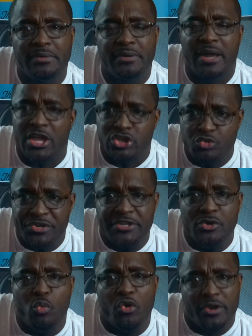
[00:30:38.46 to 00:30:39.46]
And you need to
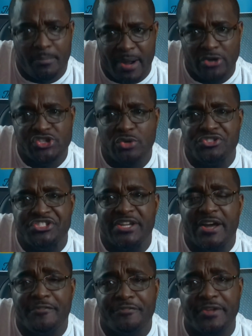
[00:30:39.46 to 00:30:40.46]
worry about your son's
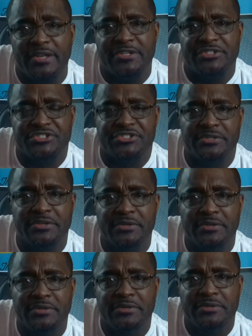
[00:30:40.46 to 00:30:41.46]
feelings.
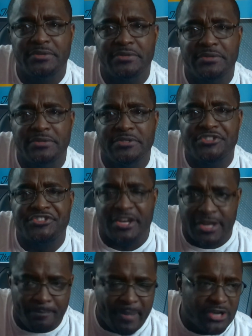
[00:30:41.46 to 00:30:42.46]
Study
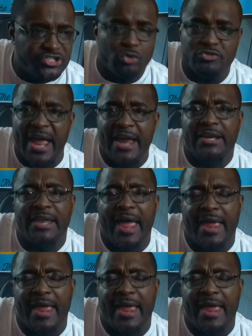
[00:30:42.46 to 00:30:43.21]
about your dangling.